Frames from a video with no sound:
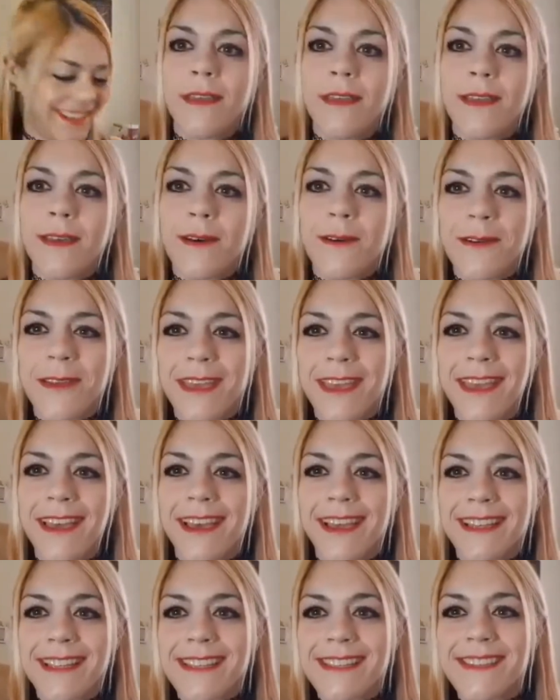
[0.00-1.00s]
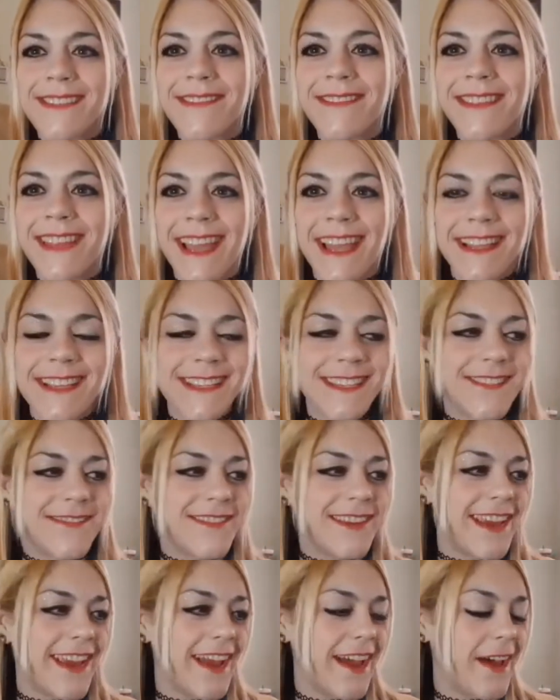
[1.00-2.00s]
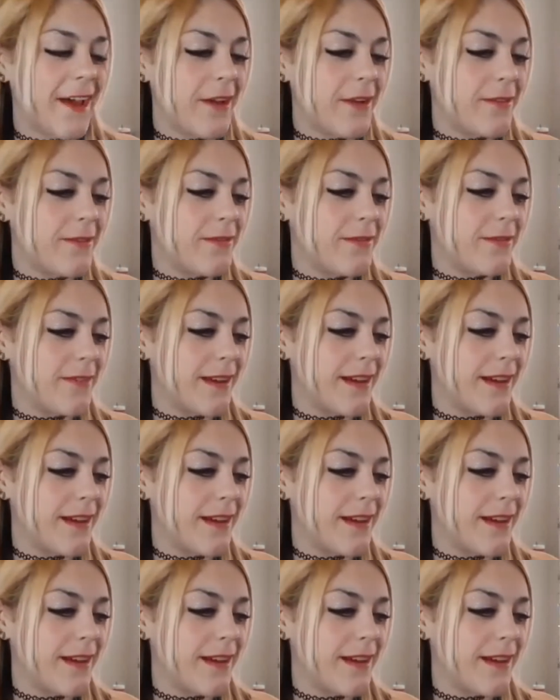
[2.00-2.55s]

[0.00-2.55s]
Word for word: Okay, guys. So next we have